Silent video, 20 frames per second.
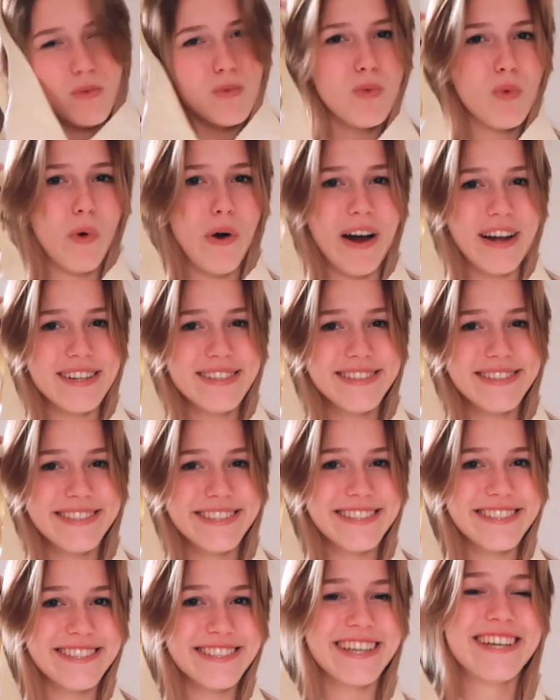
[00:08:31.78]

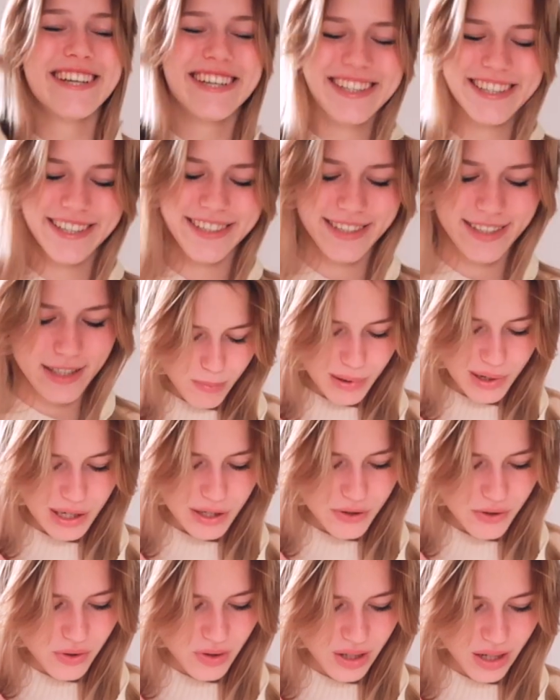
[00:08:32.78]
once but I
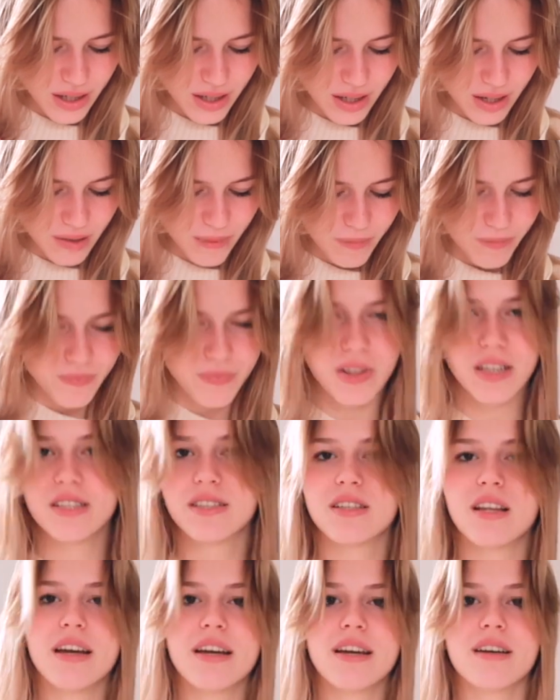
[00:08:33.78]
do like it.
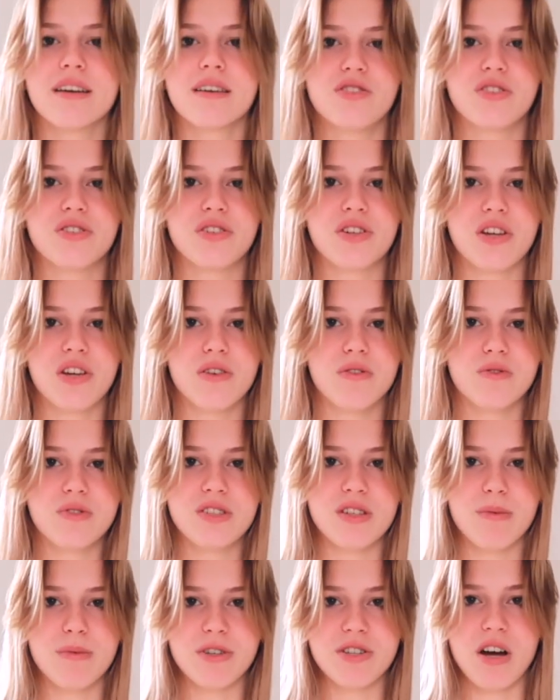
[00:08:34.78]
It's like just a cute summer